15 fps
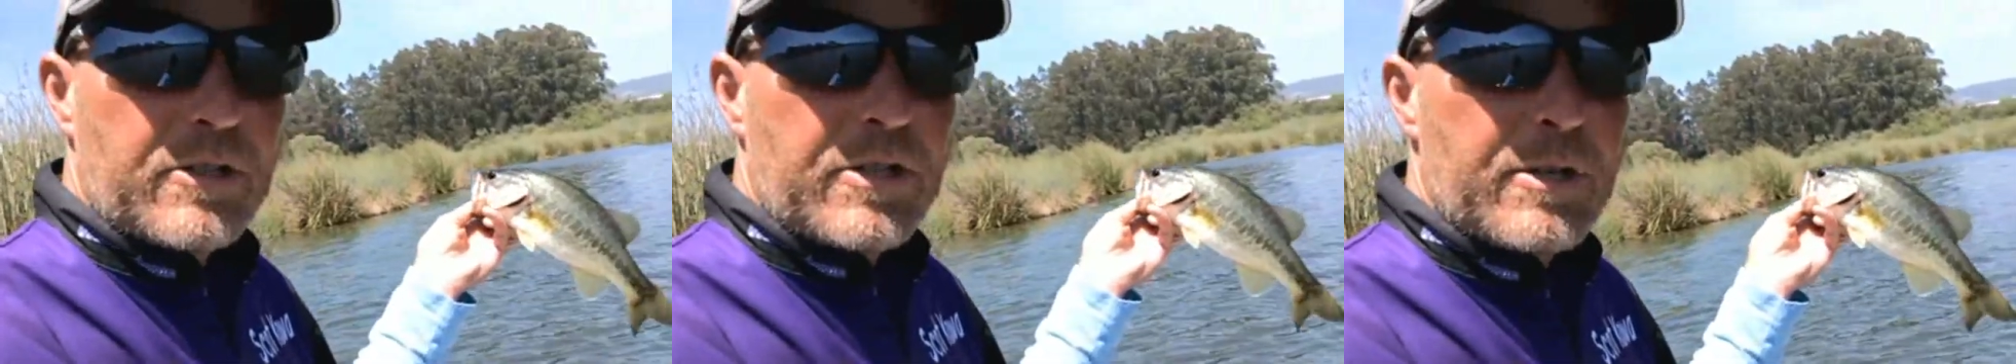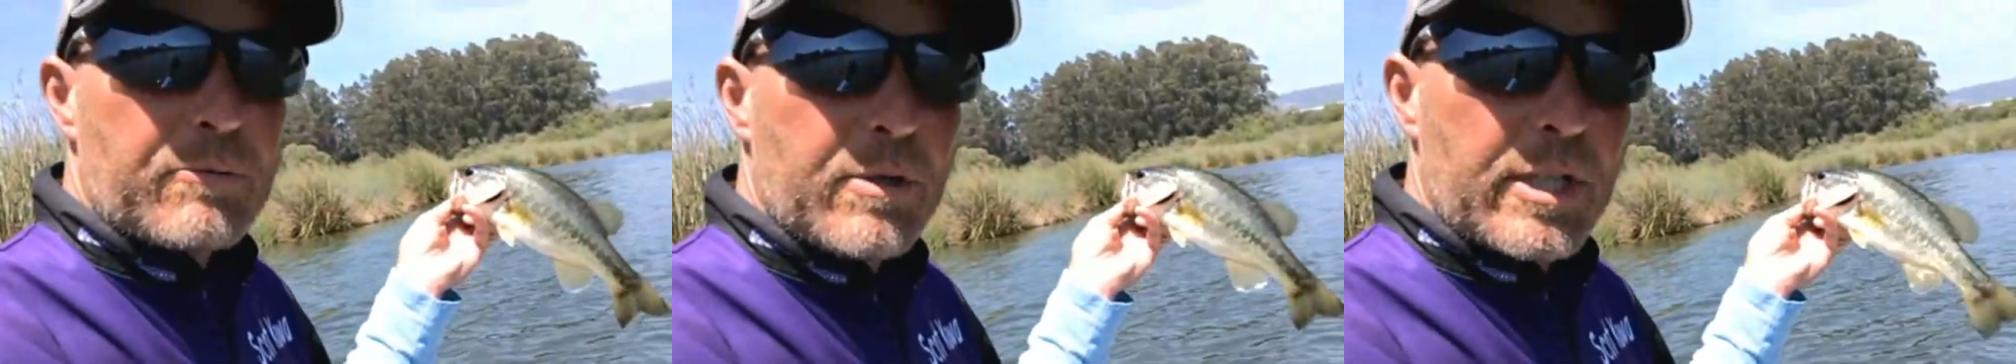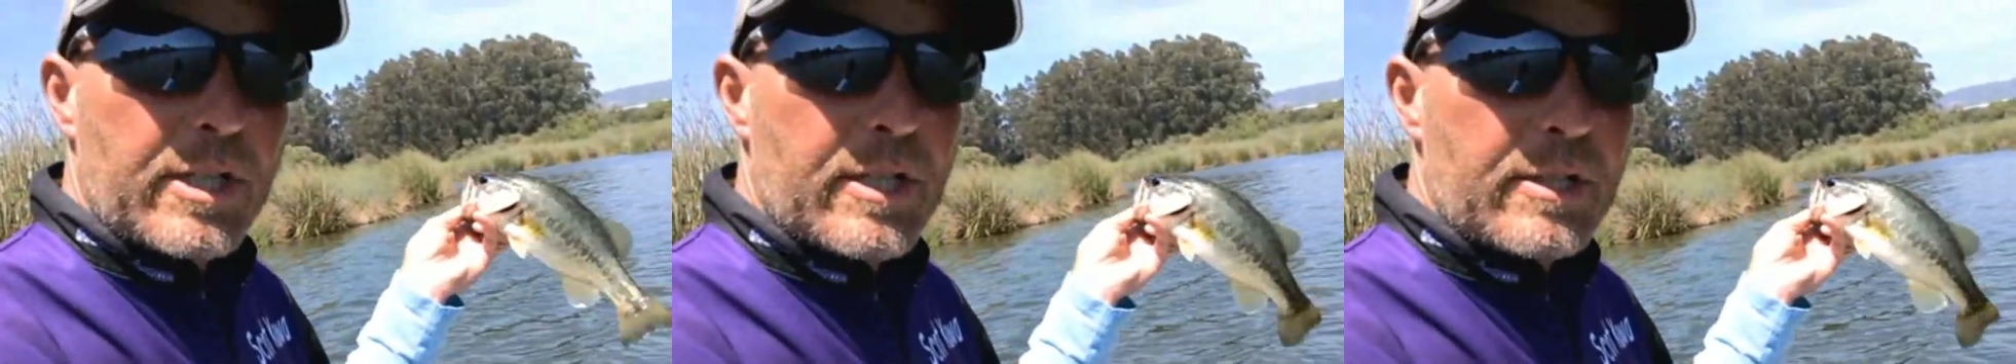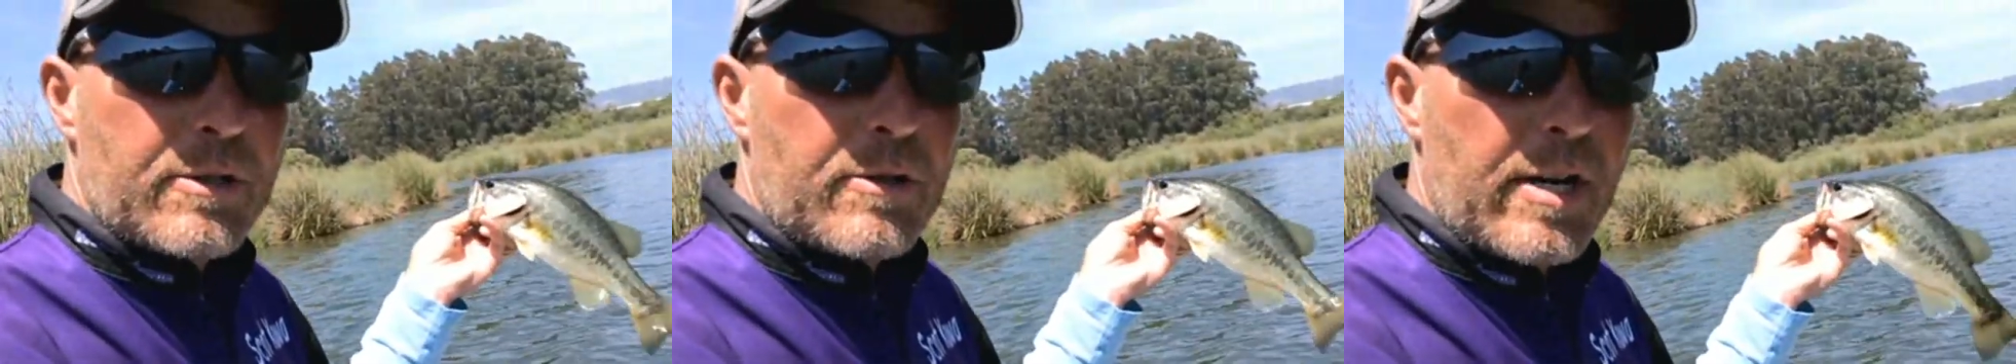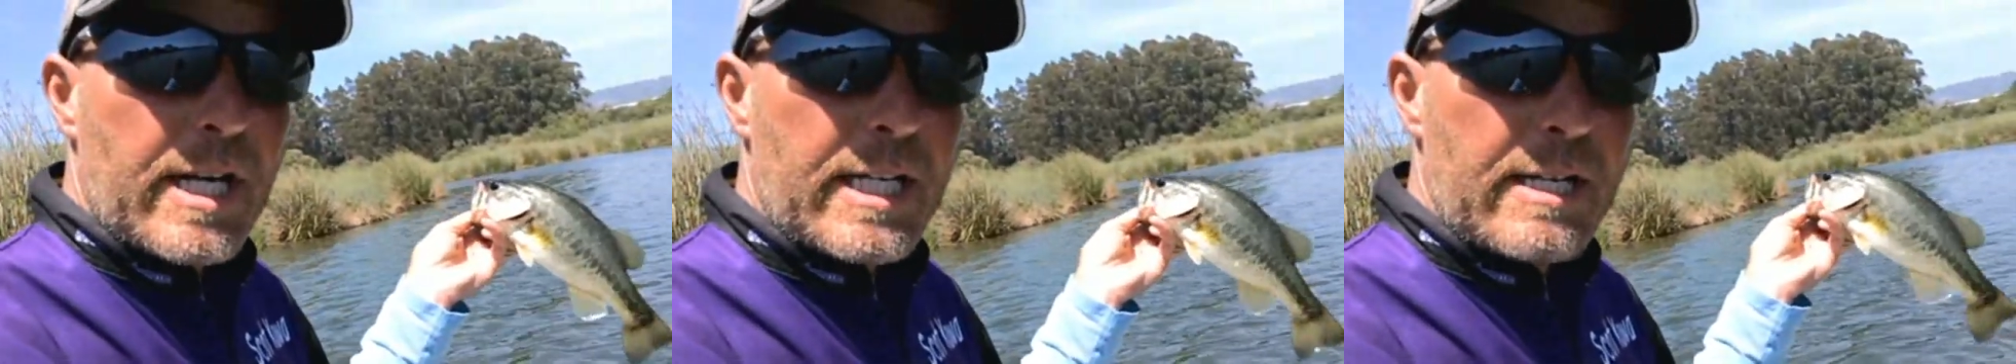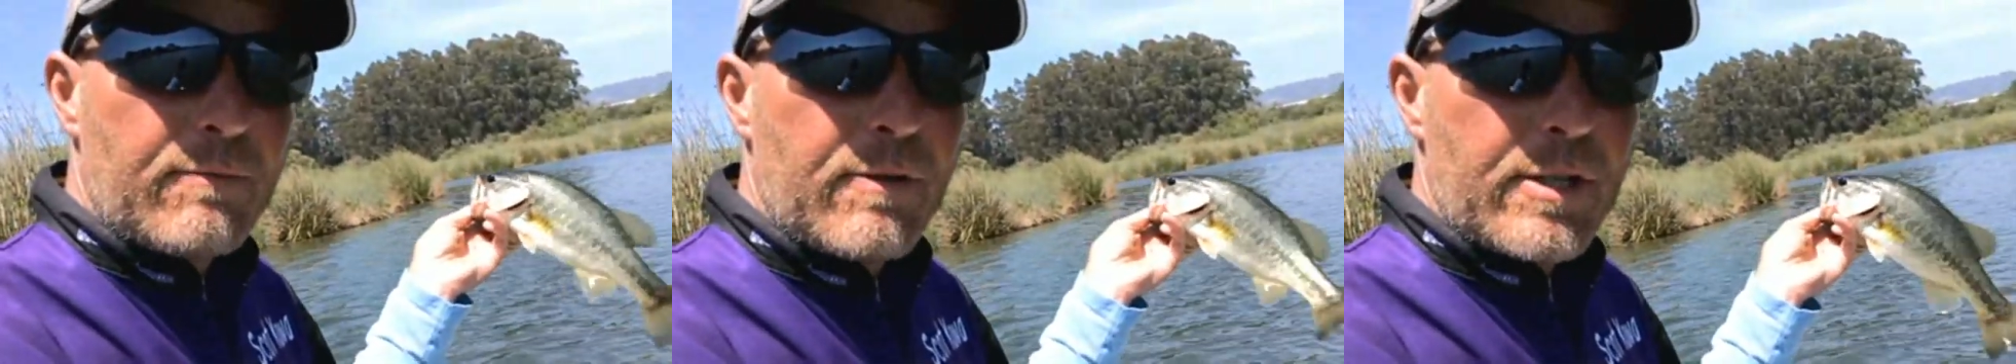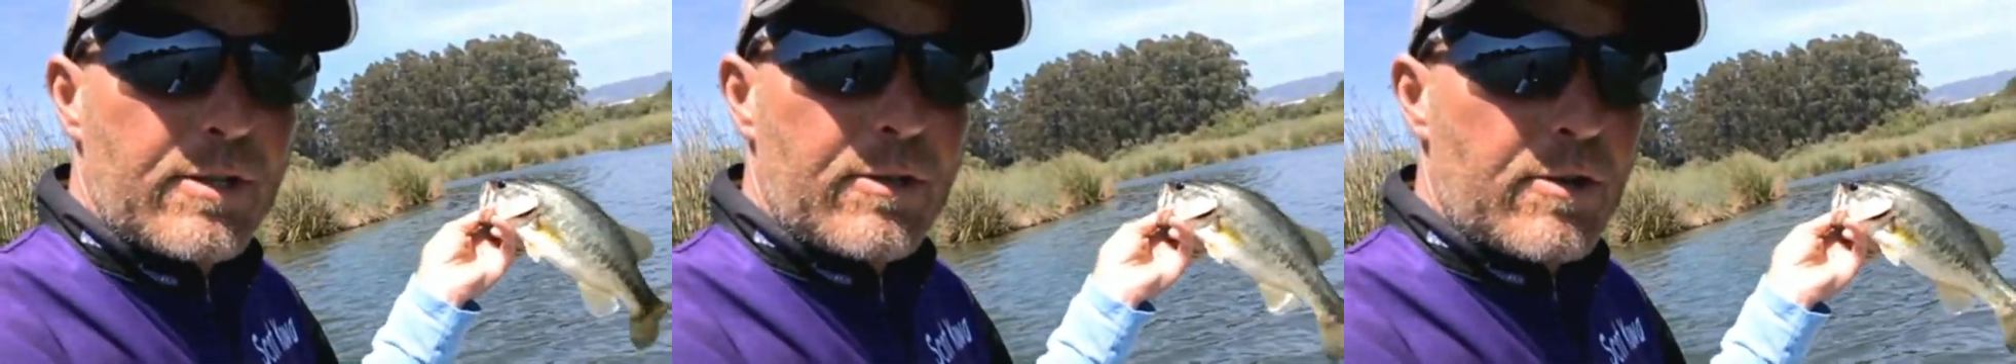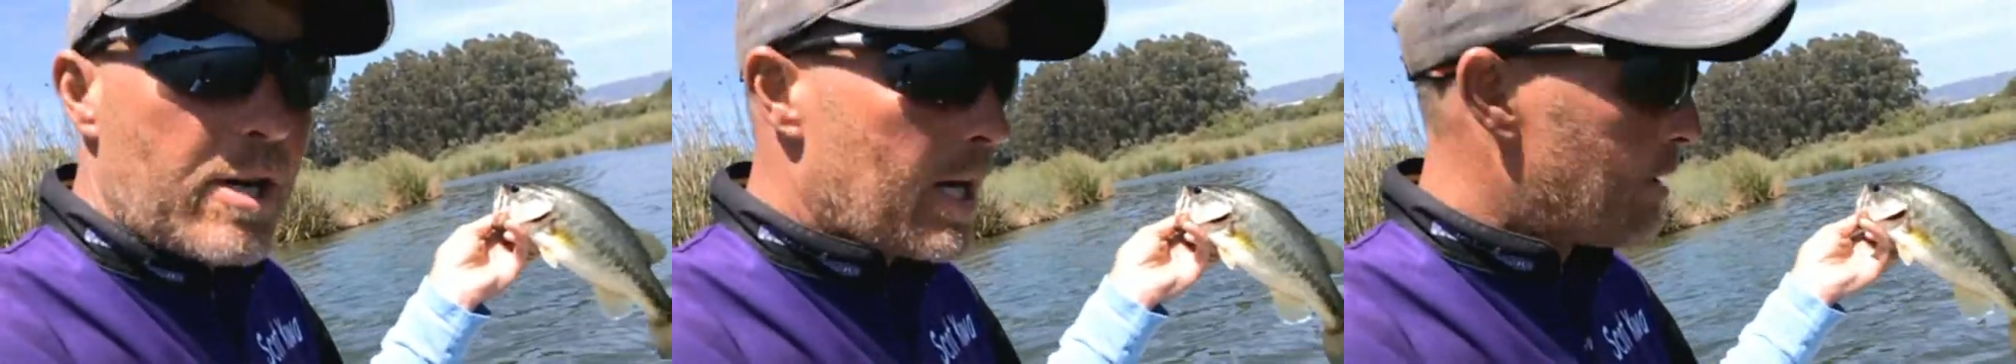starts getting really good in the crank, keep fishing the